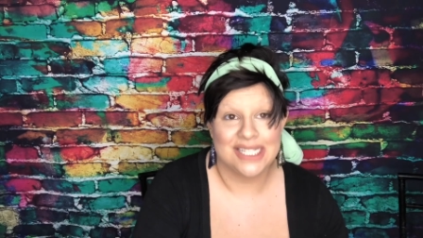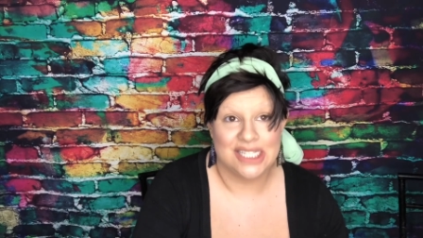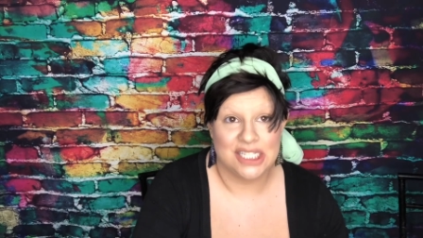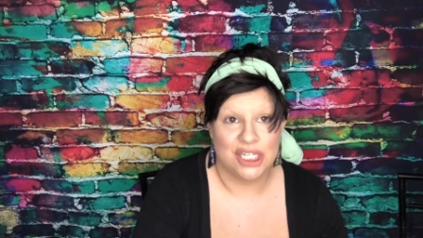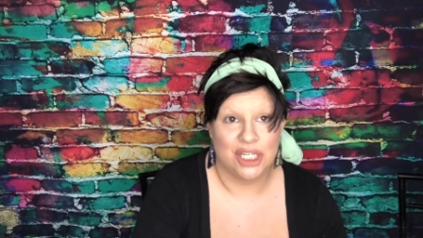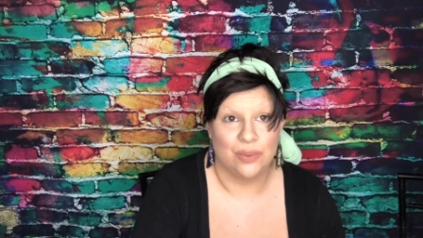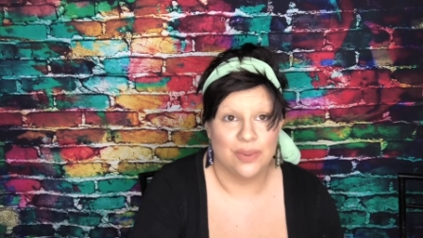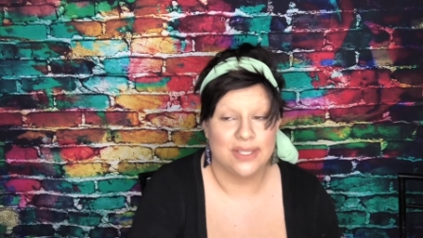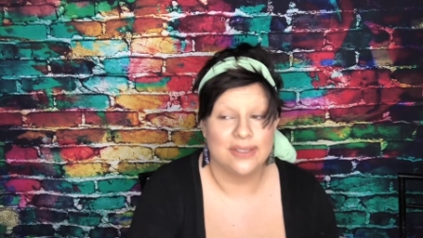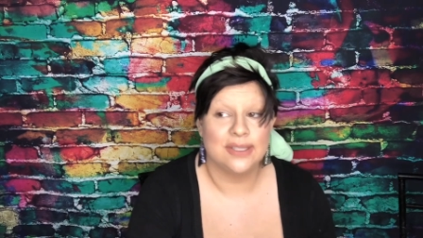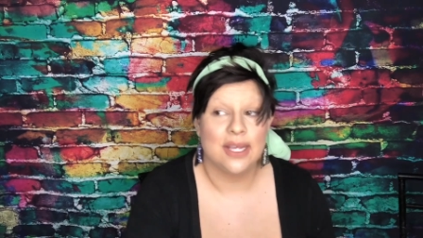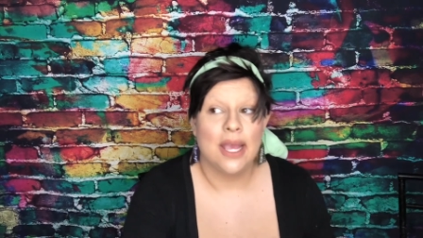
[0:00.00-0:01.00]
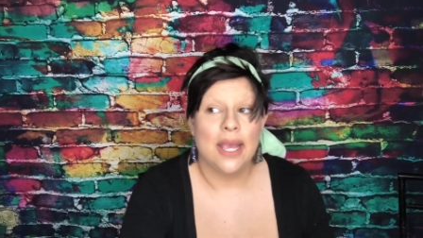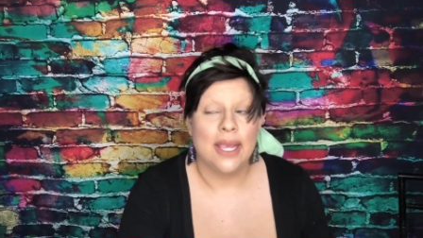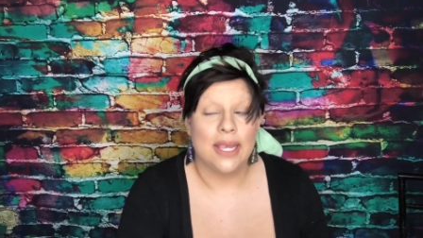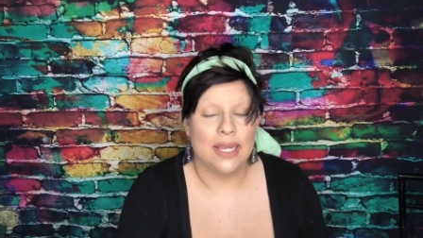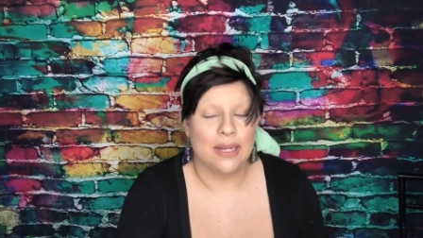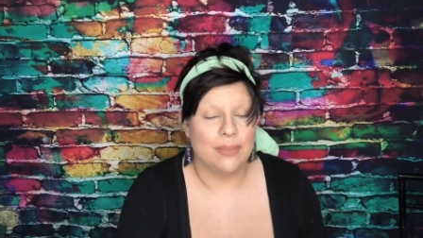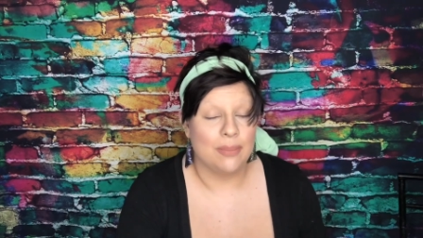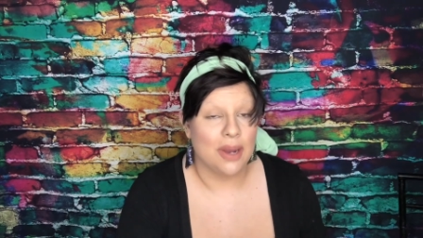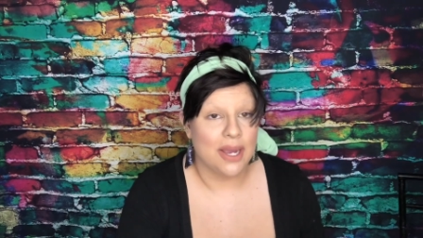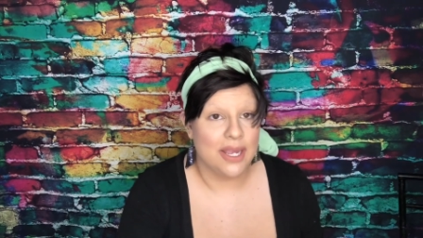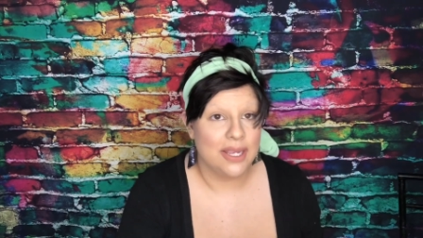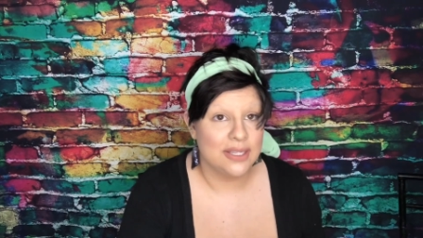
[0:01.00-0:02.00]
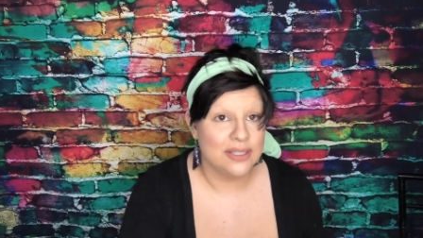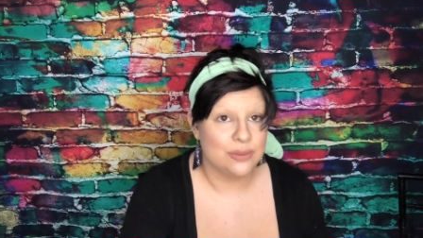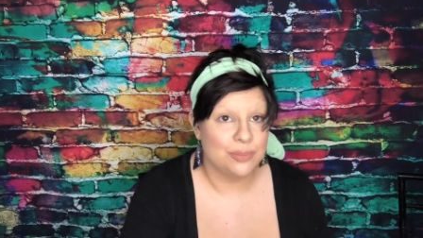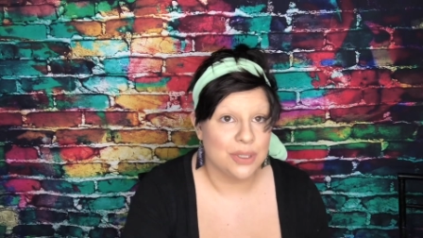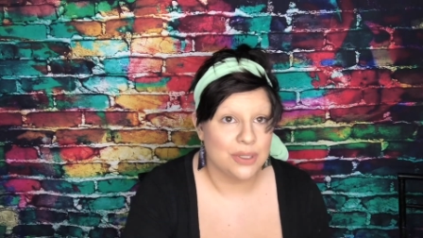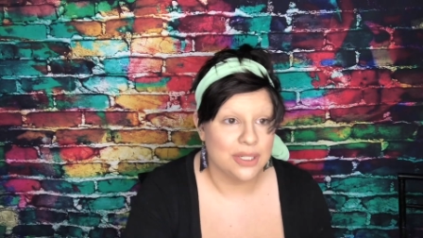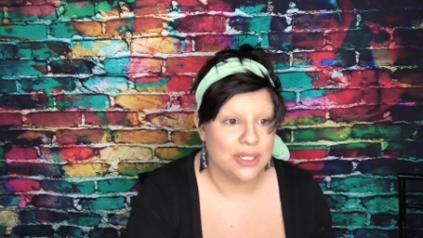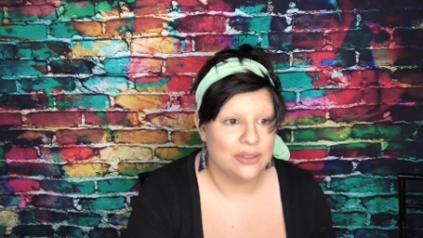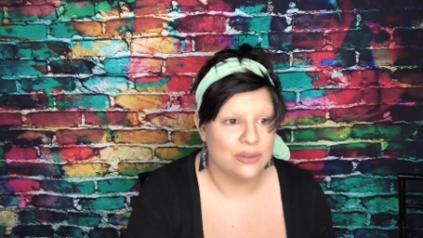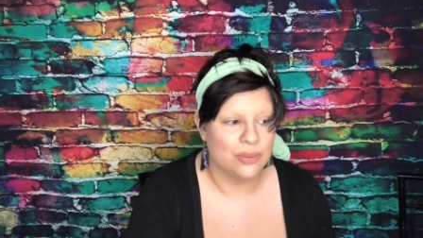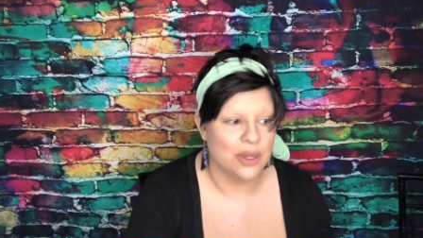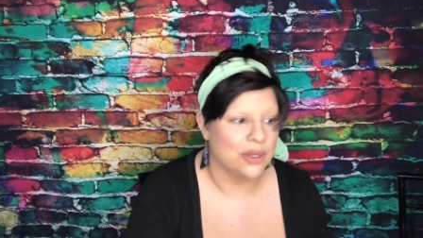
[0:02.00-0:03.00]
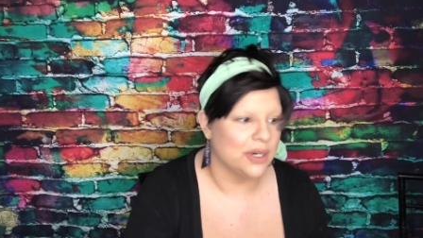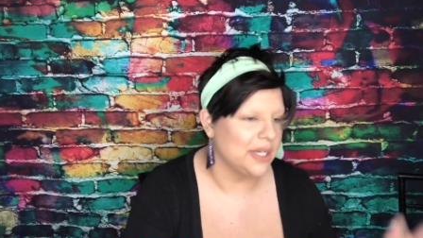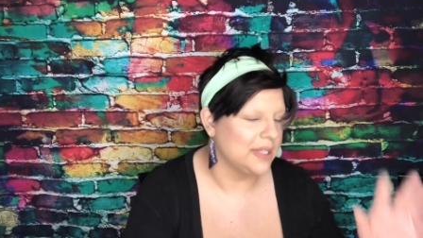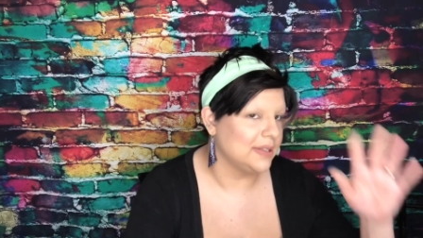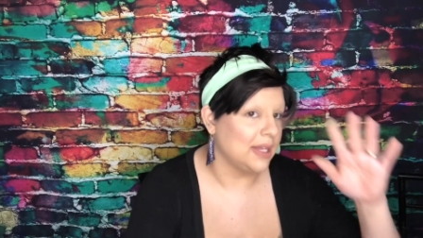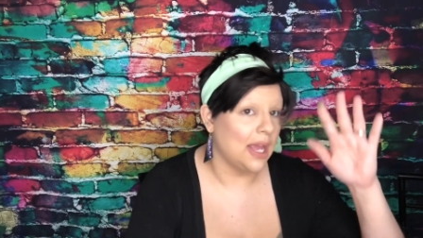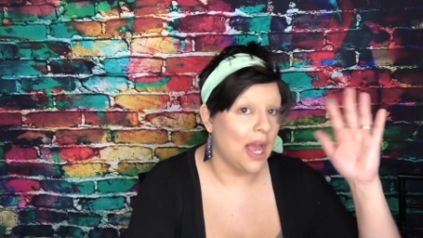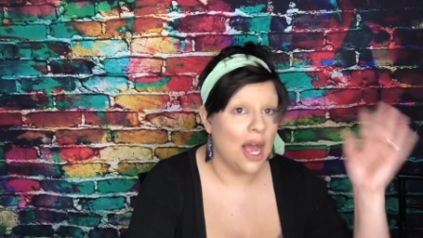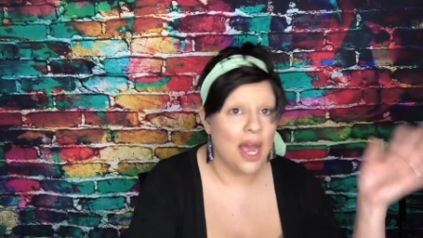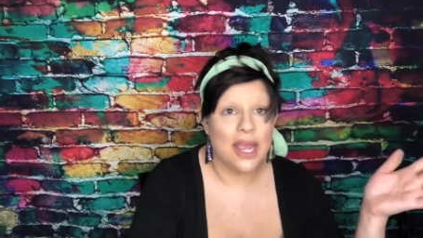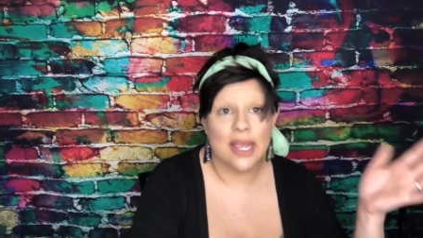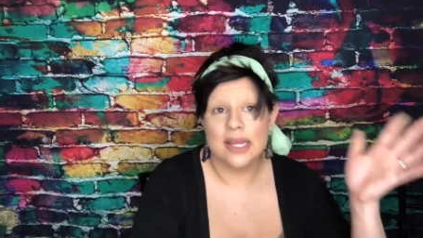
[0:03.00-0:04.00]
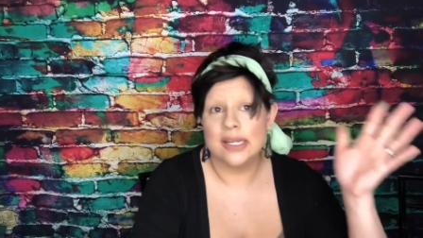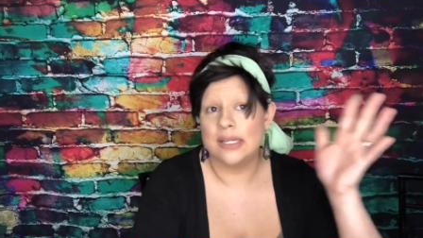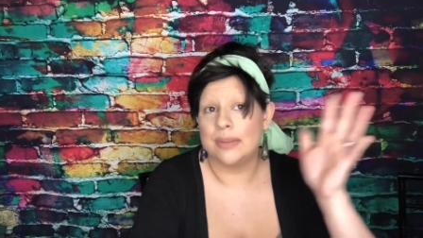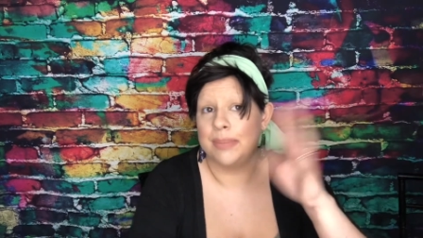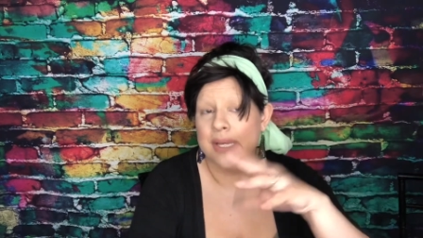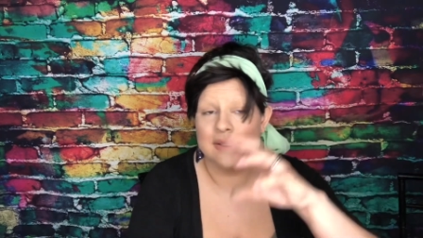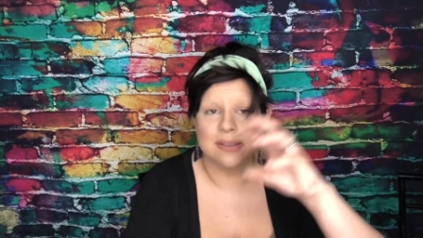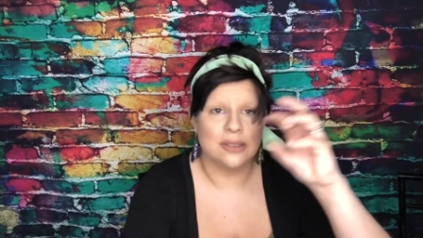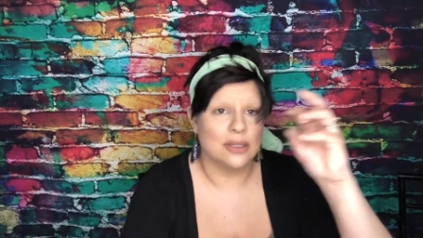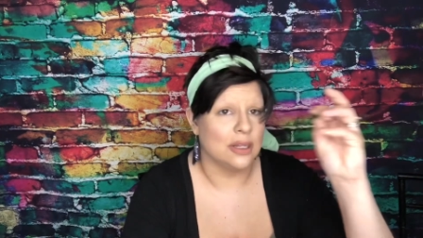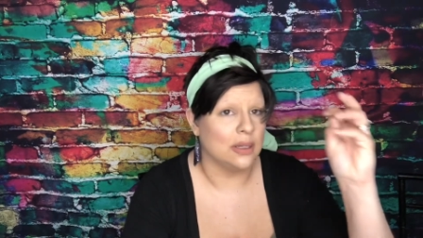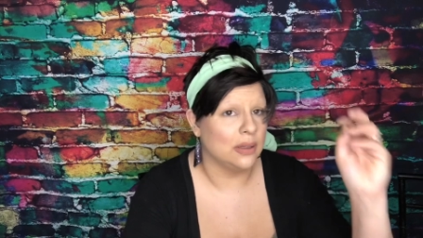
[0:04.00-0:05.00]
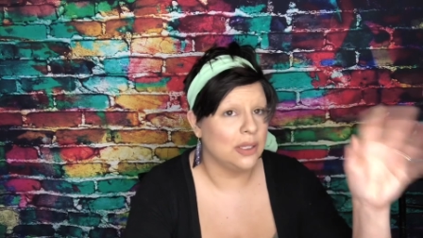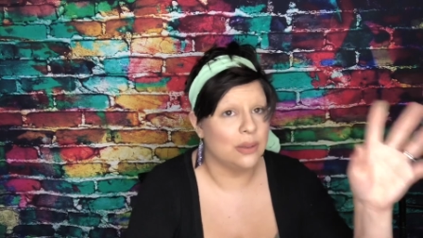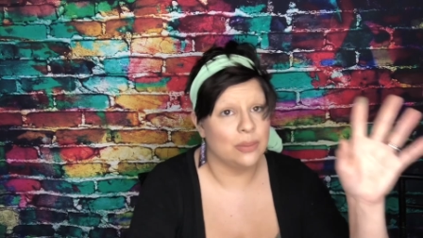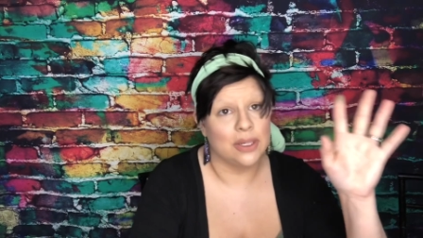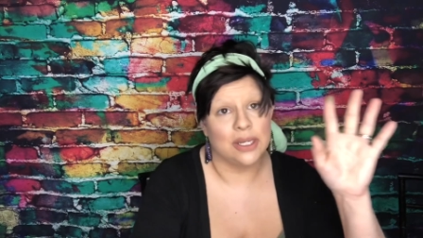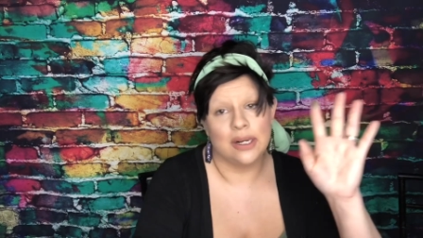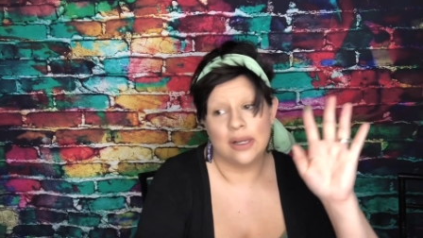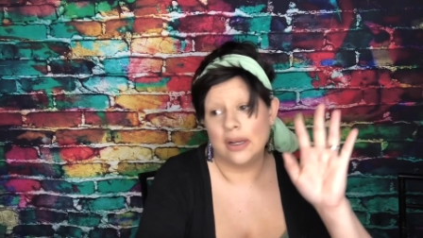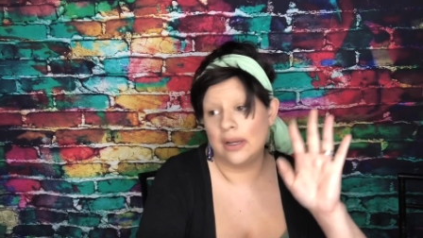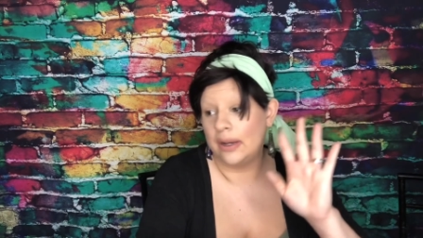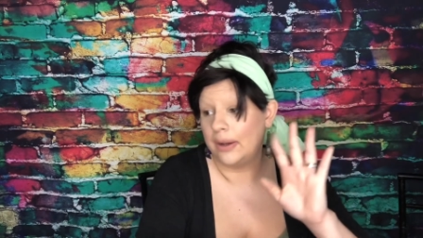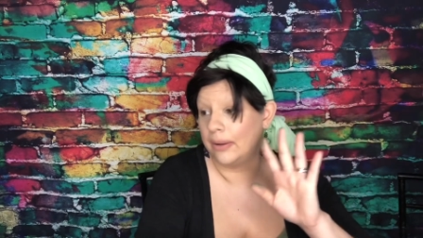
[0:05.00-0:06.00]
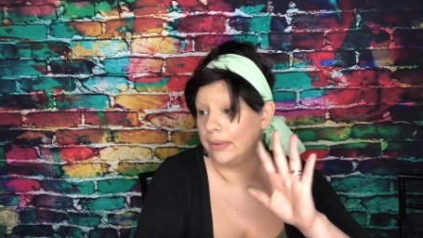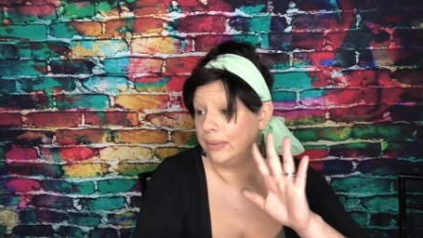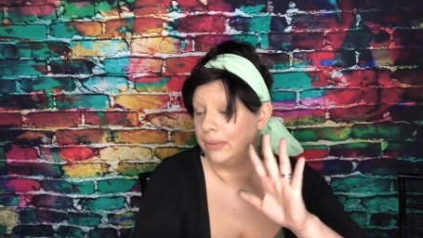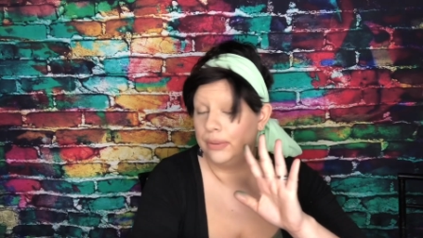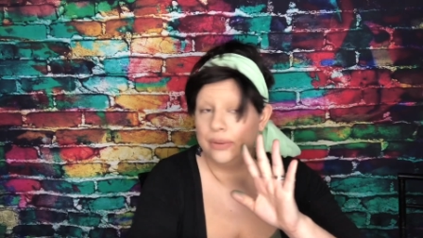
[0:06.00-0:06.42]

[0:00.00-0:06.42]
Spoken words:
continuous. In my experience, whether it's a high-end, a pencil, a liquid, a